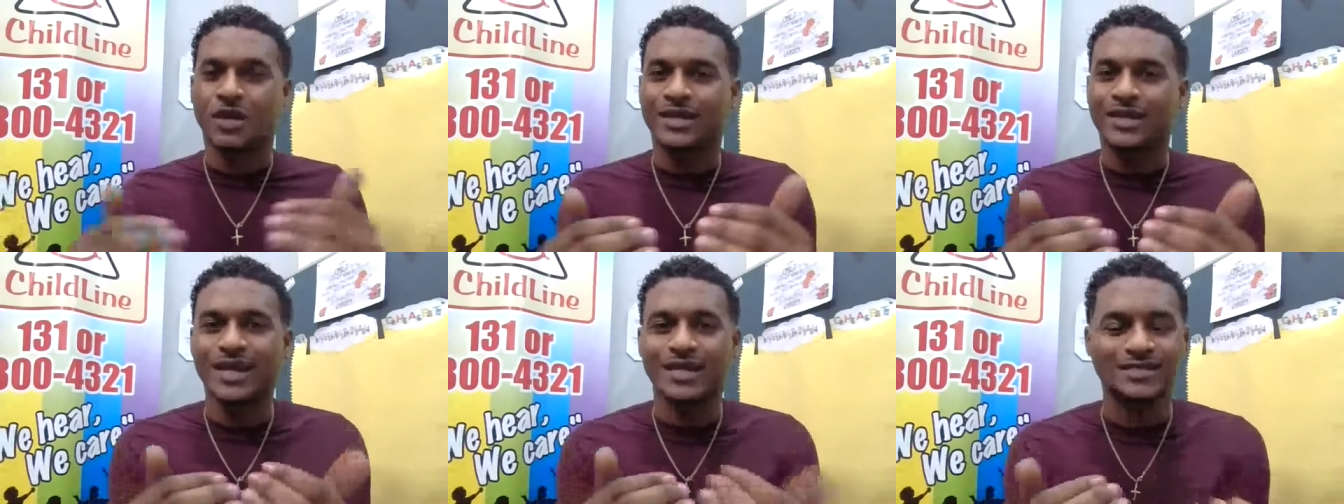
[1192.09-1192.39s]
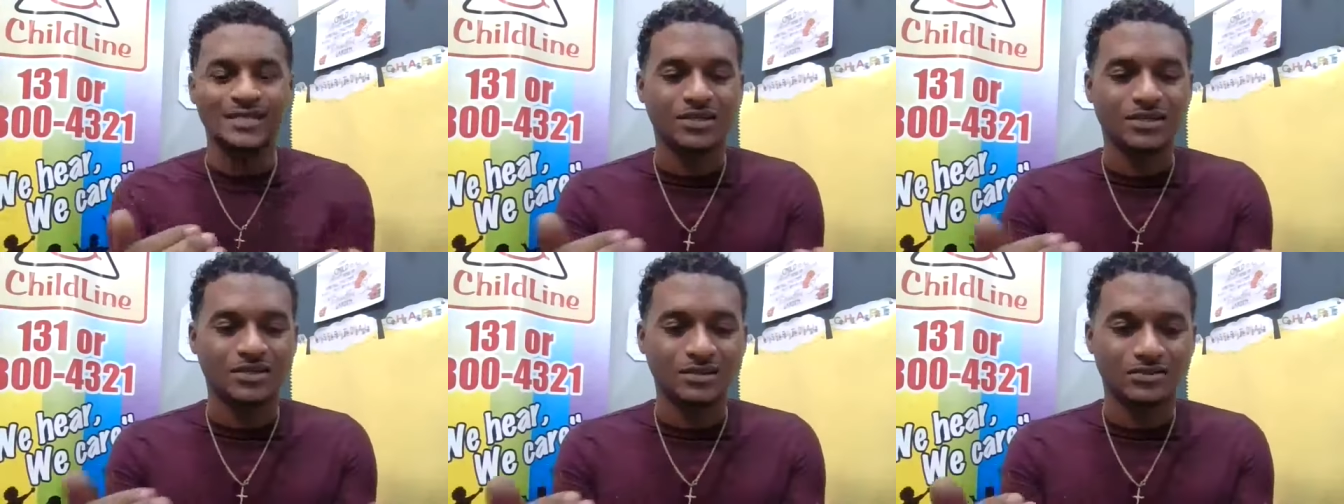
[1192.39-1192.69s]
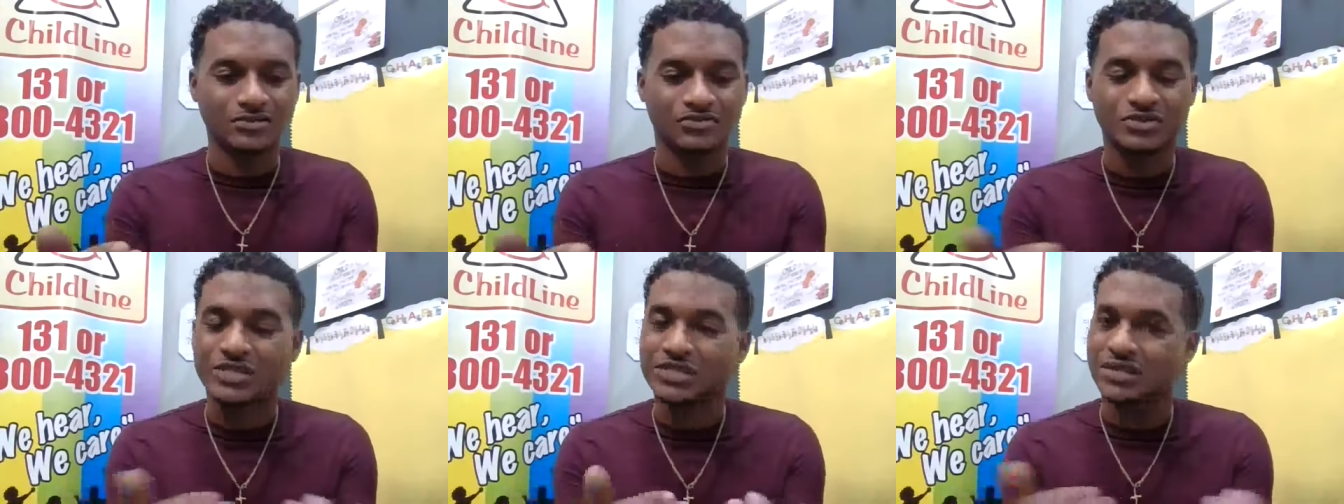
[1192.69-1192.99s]
getting
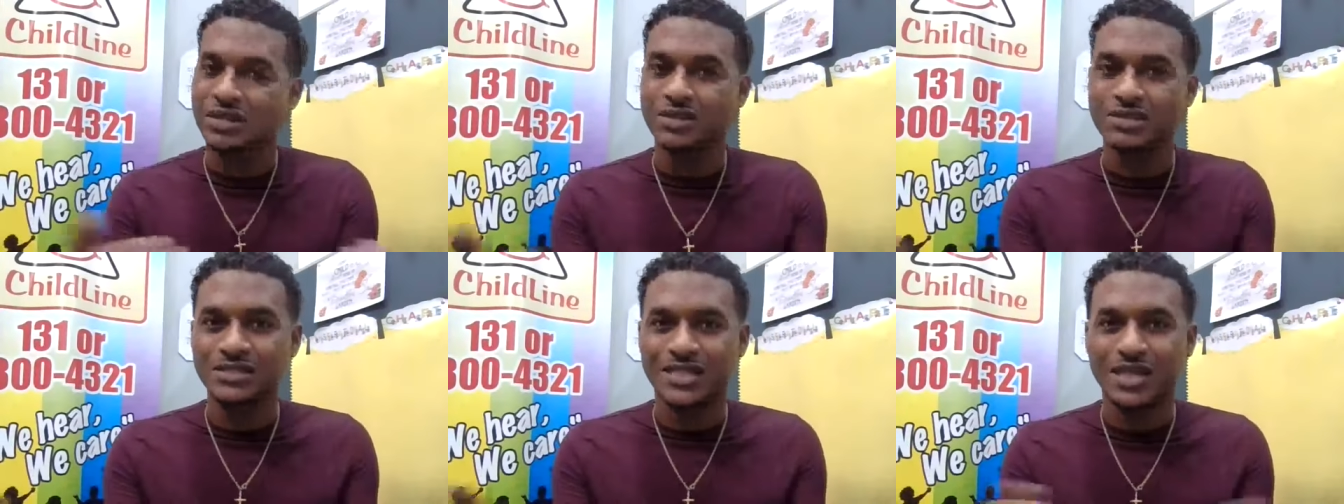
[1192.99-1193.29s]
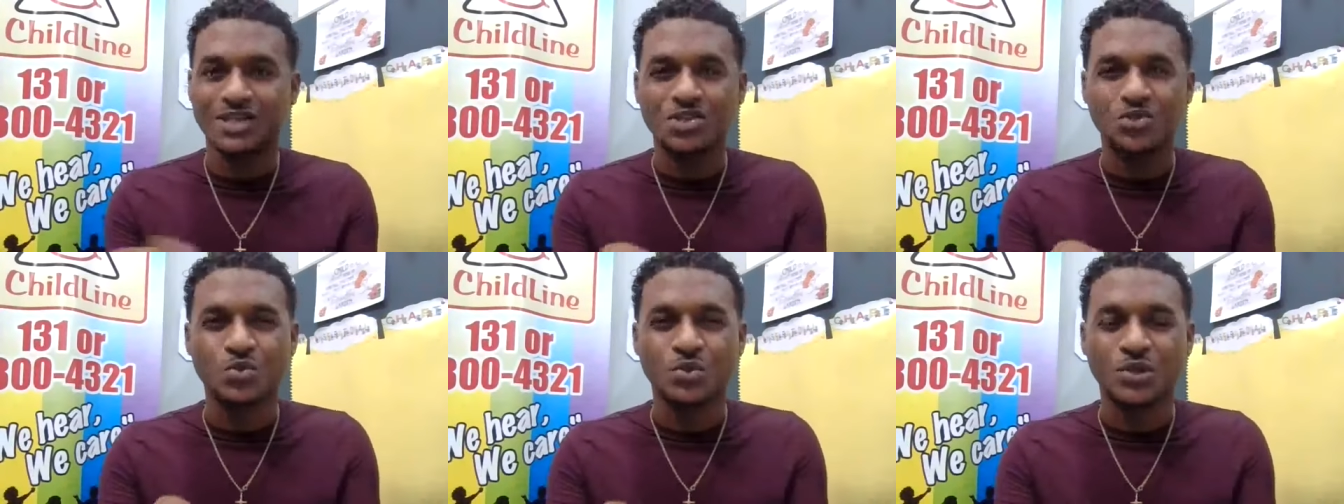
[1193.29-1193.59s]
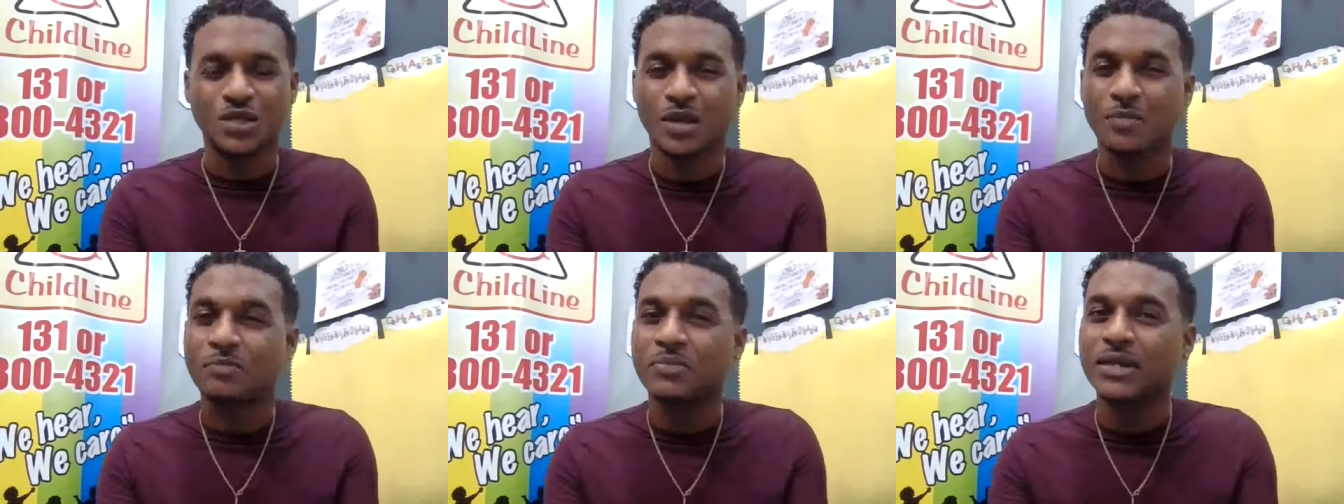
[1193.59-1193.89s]
results that you
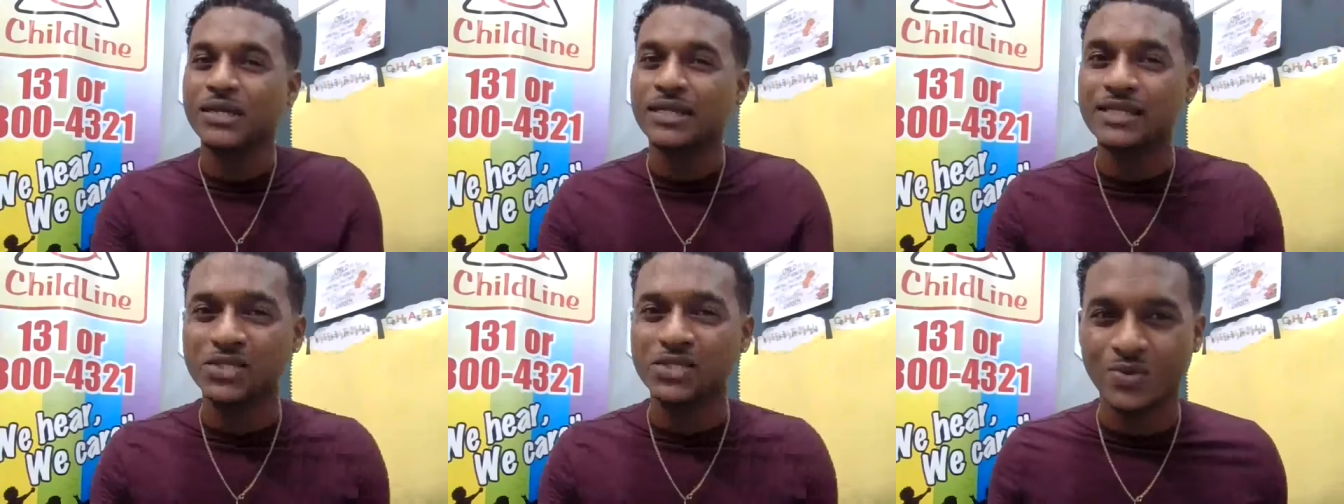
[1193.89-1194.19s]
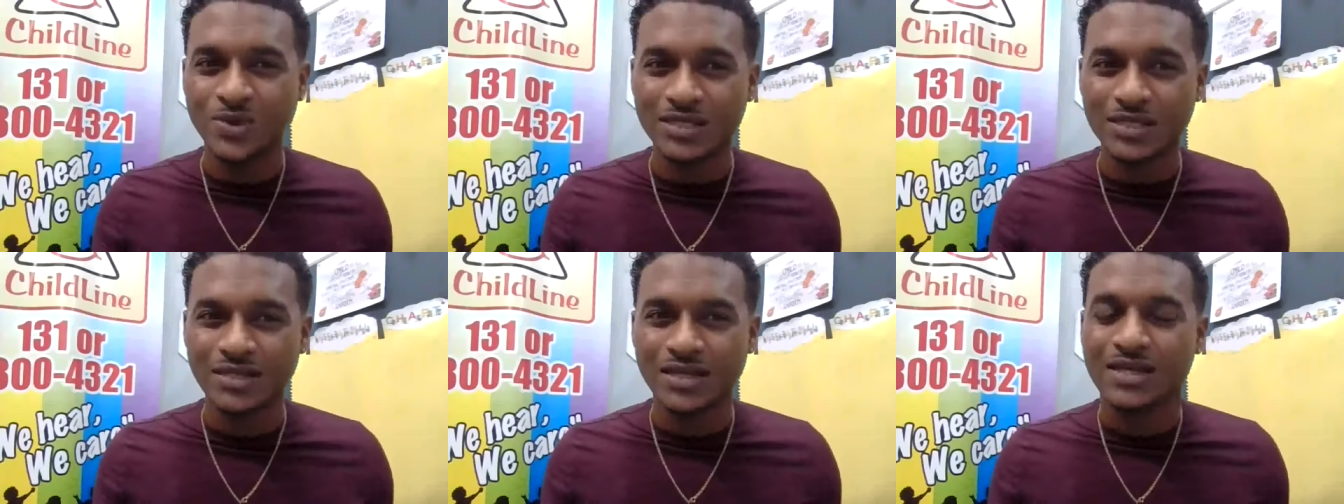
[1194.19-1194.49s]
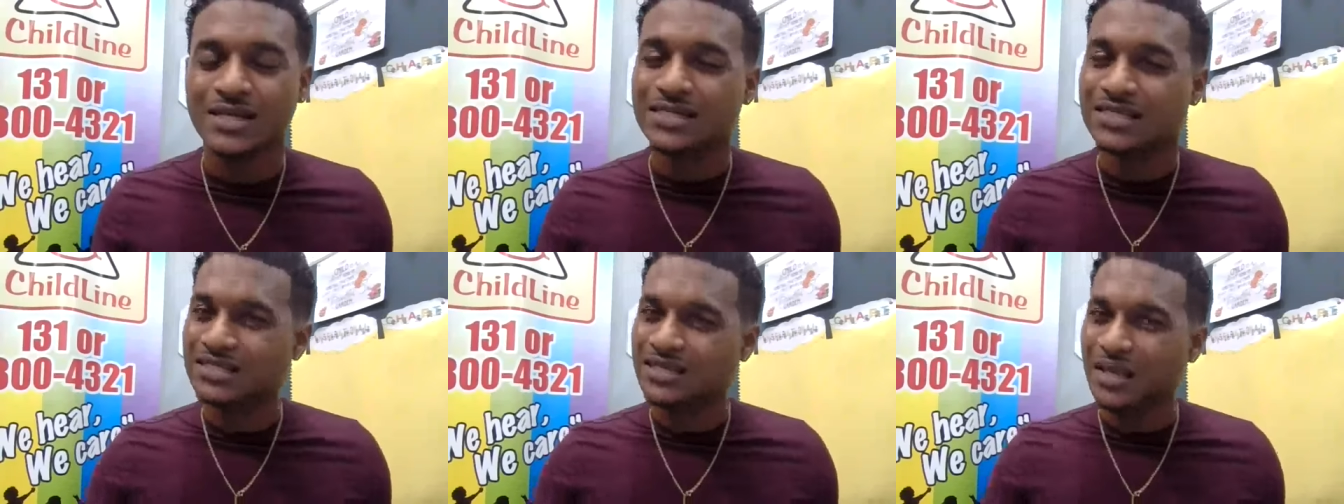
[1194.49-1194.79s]
were not pleased with.
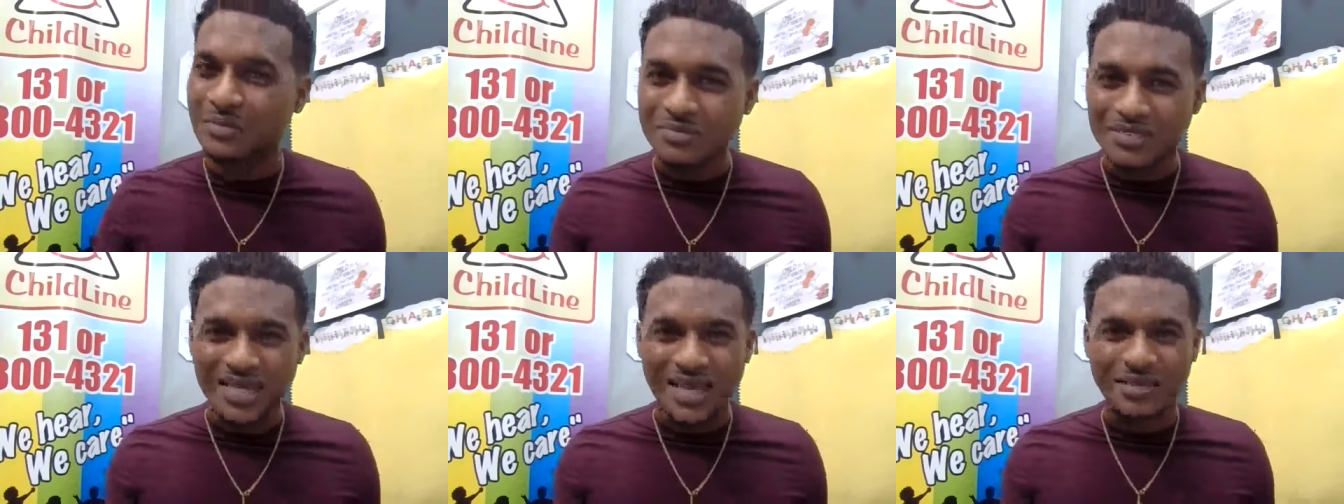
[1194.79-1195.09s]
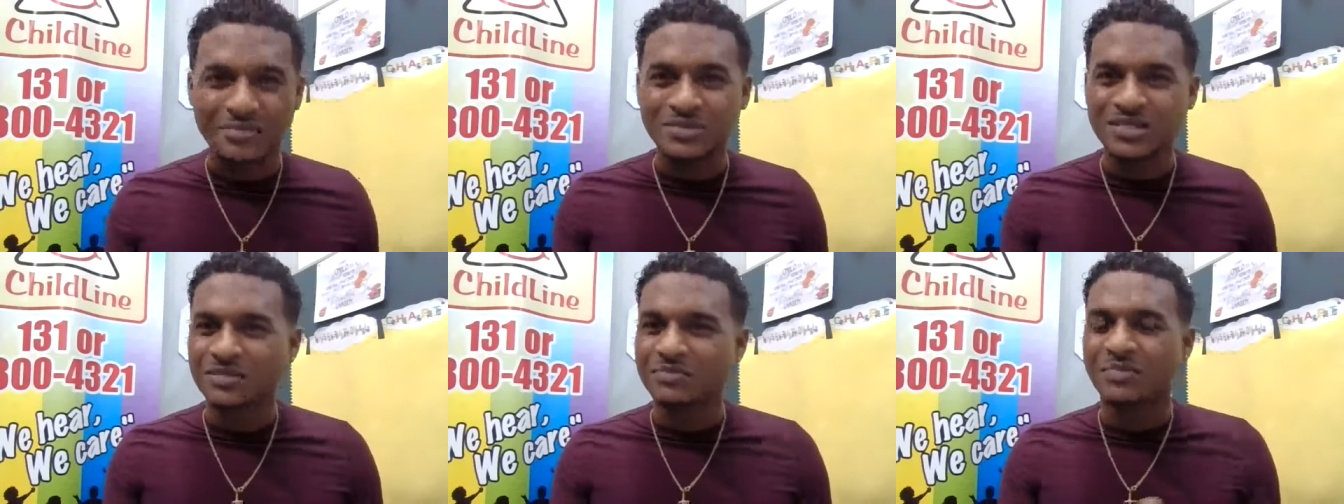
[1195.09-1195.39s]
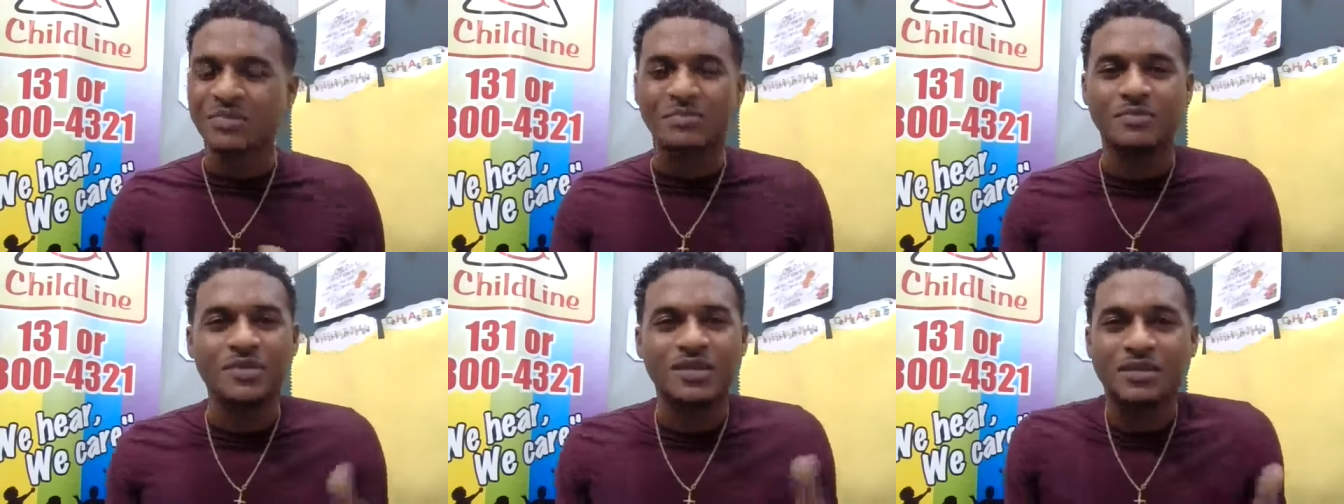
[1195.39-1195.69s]
Sometimes it
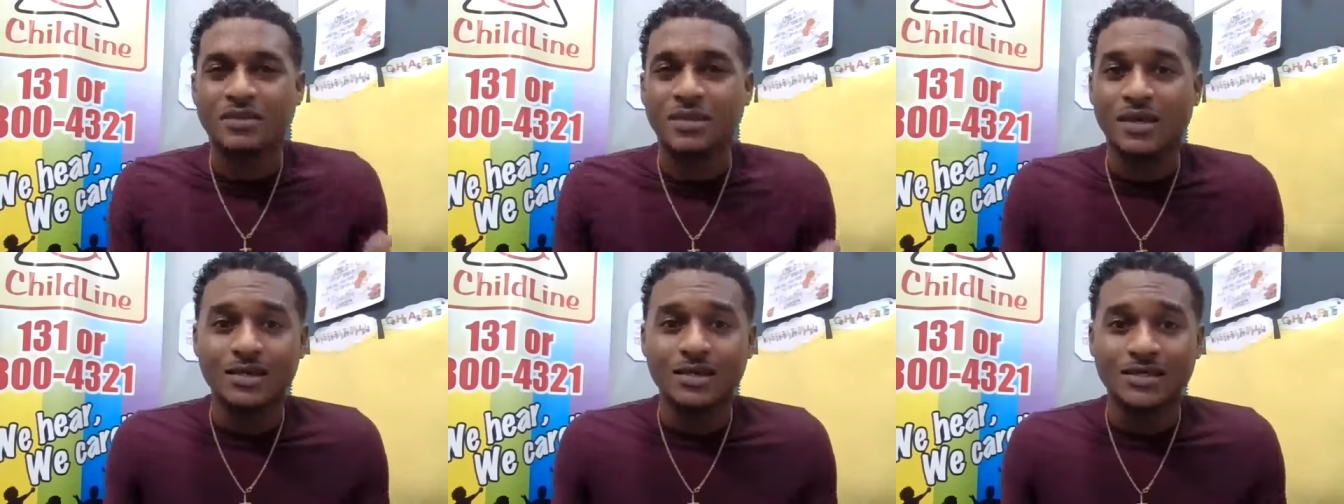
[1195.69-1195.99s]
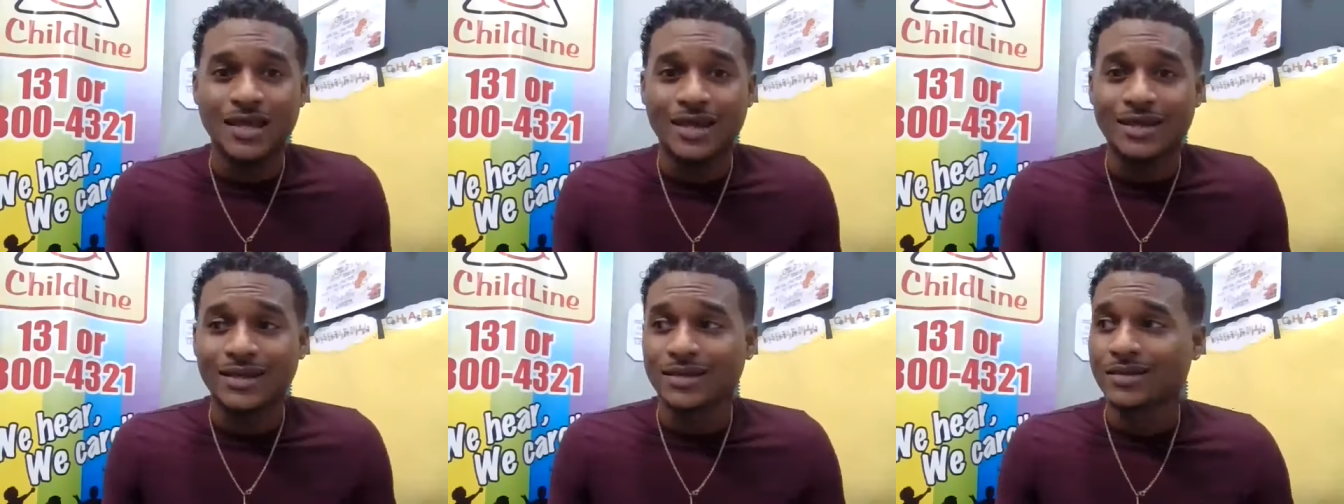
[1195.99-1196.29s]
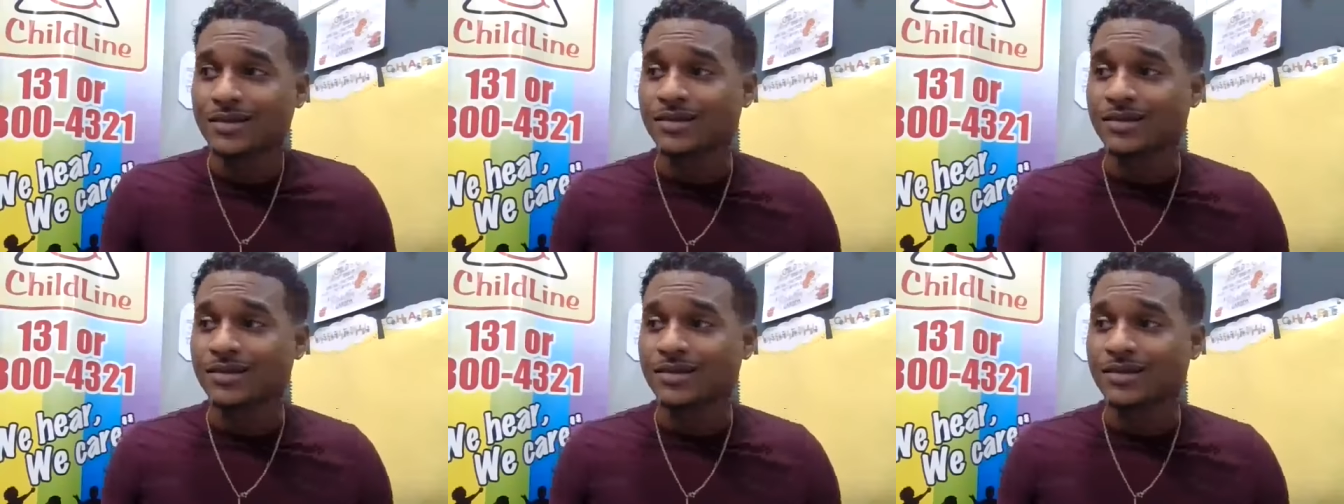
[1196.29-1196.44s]
may be things like